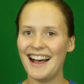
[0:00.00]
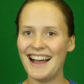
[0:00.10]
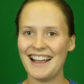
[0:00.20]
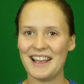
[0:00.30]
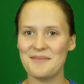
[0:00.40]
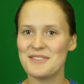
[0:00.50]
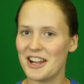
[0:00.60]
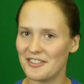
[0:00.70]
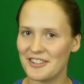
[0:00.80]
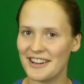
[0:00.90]
Hi, I'm
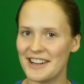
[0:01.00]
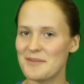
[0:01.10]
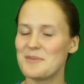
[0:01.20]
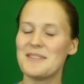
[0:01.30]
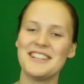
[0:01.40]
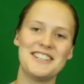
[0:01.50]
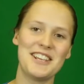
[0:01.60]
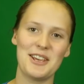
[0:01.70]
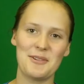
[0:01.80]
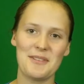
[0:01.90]
Jennifer, and I'm going to be
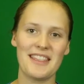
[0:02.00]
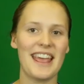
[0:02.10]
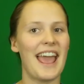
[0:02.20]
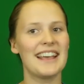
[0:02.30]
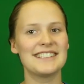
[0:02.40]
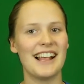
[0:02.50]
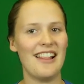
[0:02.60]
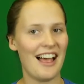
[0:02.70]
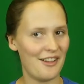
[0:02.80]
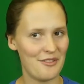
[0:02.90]
teaching you the
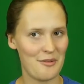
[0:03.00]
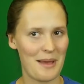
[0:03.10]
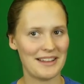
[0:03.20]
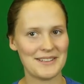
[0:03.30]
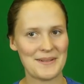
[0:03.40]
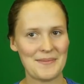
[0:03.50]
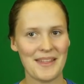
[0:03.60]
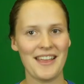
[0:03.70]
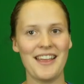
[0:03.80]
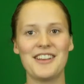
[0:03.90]
ASL alphabet.
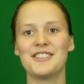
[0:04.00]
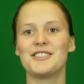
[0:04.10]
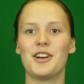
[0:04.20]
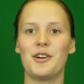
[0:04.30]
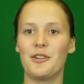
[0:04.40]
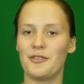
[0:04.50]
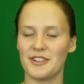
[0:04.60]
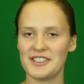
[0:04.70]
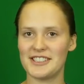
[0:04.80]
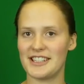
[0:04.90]
So
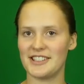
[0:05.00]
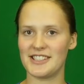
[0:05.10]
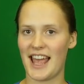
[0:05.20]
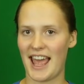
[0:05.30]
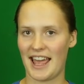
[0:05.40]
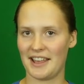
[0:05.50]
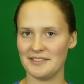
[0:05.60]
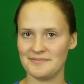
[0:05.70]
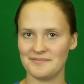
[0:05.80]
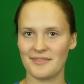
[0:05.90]
first there's A,
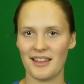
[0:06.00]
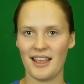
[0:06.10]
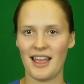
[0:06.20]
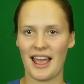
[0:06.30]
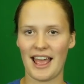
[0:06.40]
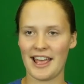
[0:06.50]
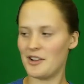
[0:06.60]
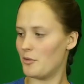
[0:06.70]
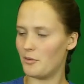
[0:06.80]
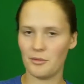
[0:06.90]

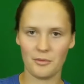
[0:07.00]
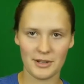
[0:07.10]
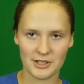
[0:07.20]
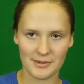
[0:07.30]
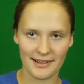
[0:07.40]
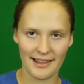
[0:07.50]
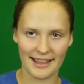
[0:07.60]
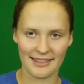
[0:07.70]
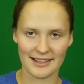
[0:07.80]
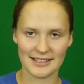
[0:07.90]
and we do it
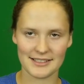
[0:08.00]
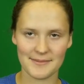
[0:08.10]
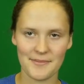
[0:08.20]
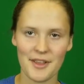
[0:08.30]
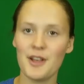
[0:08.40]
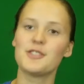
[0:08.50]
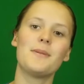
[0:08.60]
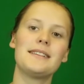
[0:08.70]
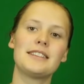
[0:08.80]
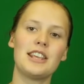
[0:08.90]
like this. So
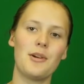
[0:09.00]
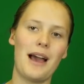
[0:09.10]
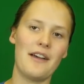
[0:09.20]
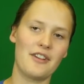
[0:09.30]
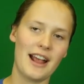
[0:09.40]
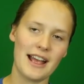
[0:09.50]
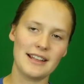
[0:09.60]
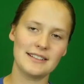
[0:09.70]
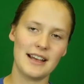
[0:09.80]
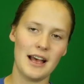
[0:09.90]
basically you have your
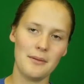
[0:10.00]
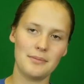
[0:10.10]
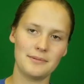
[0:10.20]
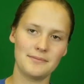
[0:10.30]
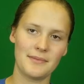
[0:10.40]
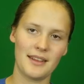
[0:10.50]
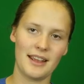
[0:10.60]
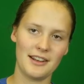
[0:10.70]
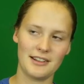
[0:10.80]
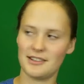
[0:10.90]
hand up
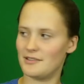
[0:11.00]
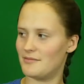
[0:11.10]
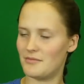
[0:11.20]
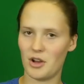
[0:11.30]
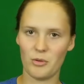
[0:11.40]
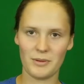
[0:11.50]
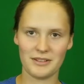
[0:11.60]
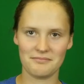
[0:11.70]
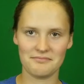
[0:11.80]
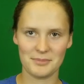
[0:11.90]
in an
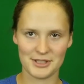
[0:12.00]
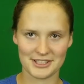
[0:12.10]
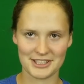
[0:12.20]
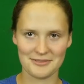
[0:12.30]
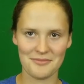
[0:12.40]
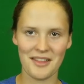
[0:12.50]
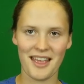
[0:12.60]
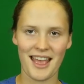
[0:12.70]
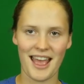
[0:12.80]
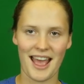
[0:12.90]
open position,
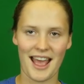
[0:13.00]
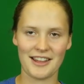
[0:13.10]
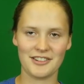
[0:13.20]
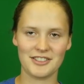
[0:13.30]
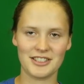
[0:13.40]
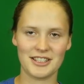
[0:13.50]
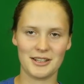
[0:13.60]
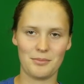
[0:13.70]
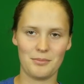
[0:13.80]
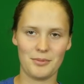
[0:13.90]
and you're just going
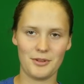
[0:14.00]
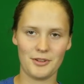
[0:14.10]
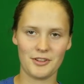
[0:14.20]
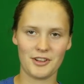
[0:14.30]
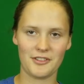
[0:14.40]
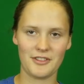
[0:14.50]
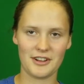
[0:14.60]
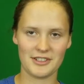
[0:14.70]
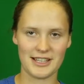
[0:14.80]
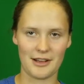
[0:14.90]
to pull your
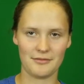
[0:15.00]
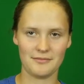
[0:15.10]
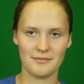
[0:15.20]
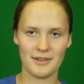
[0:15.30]
fingers down,